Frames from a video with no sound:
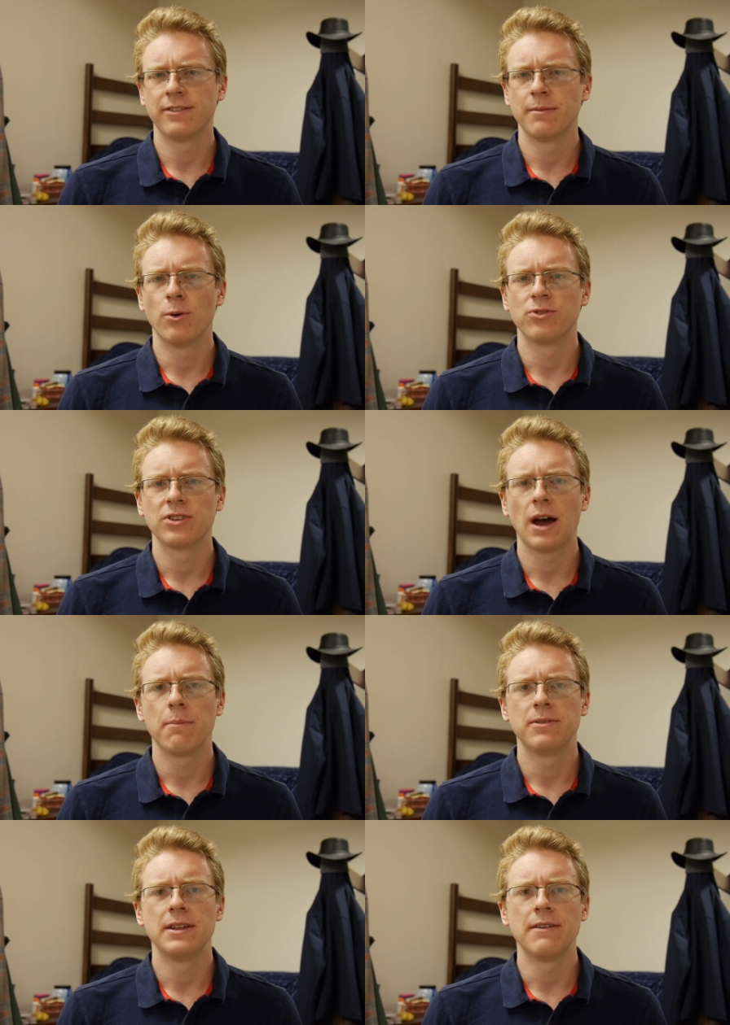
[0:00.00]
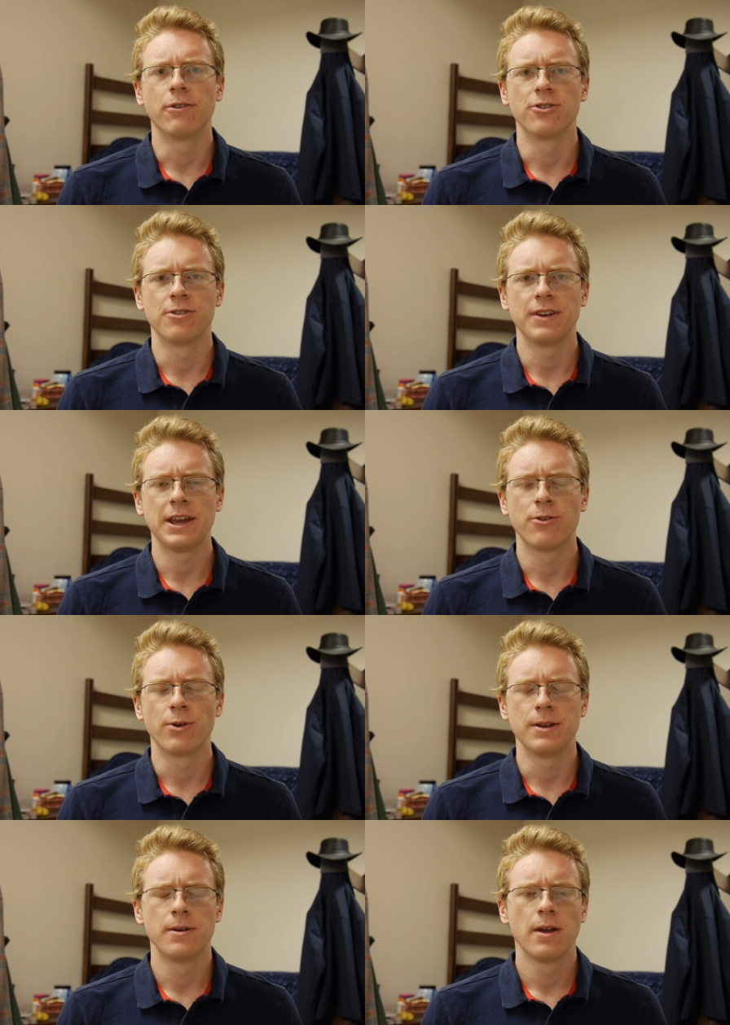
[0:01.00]
the most up-to-date version of
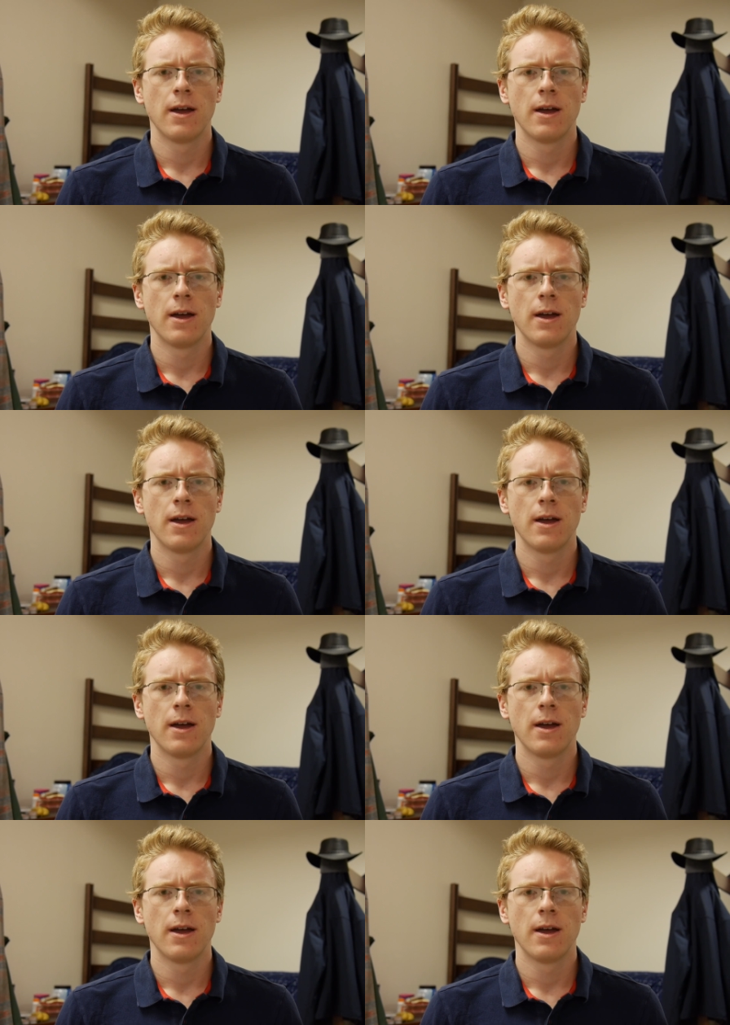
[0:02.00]
Android.